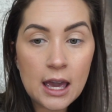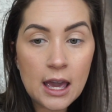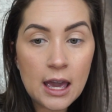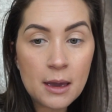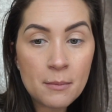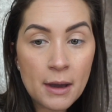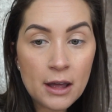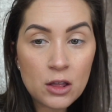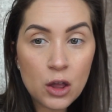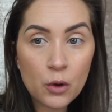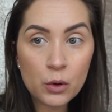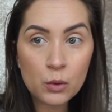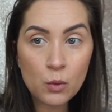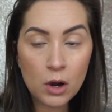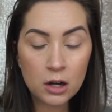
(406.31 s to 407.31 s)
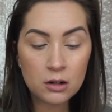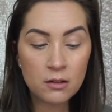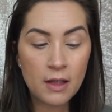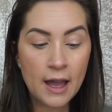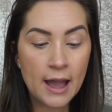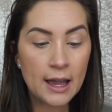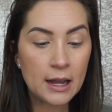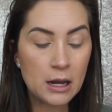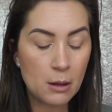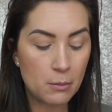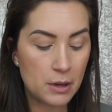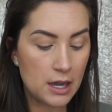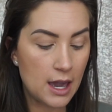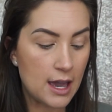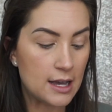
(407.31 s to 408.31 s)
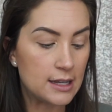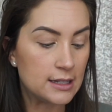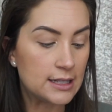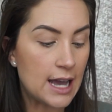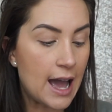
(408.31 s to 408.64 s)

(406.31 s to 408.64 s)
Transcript: in my lower waterline because